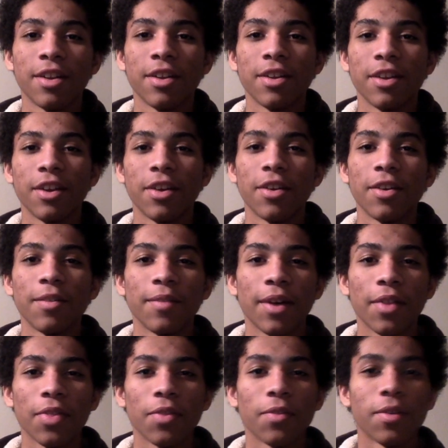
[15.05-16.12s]
known
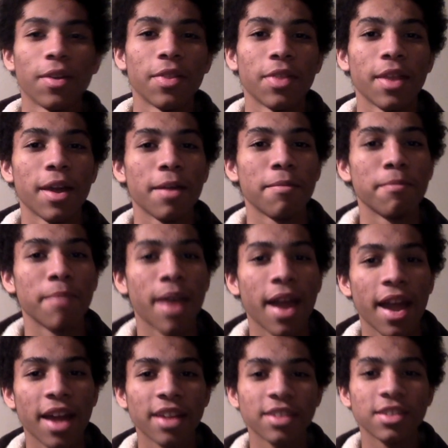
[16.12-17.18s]
about the one that
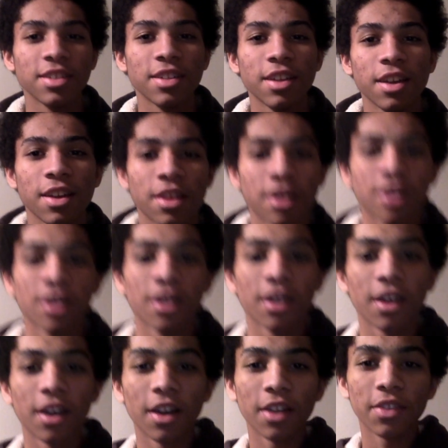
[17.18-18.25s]
matched
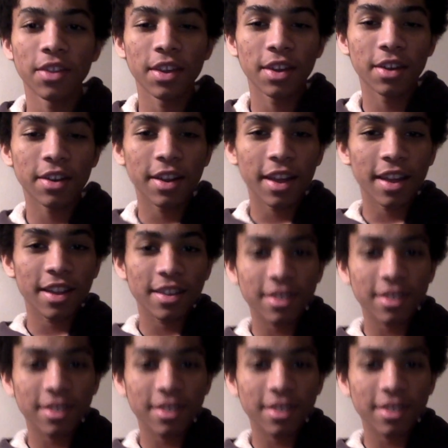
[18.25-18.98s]
on the internet